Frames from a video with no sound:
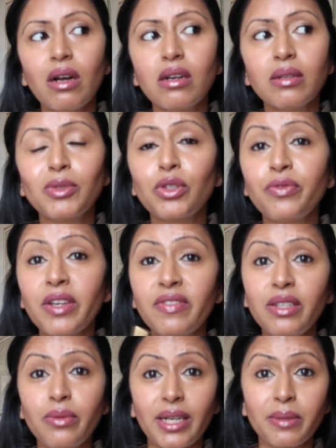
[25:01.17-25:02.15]
So if you have
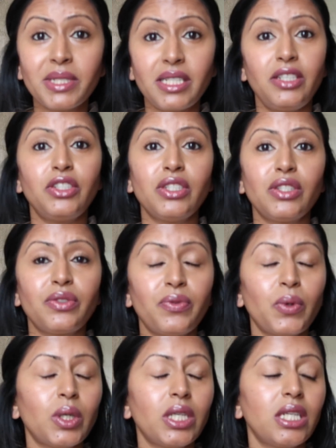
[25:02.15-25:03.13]
any recommendations
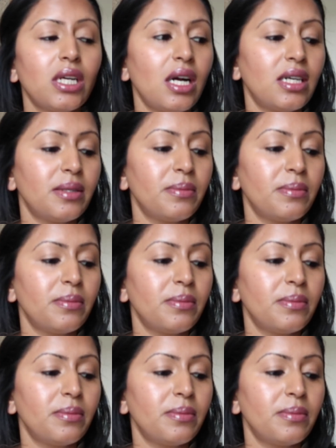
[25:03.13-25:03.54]
for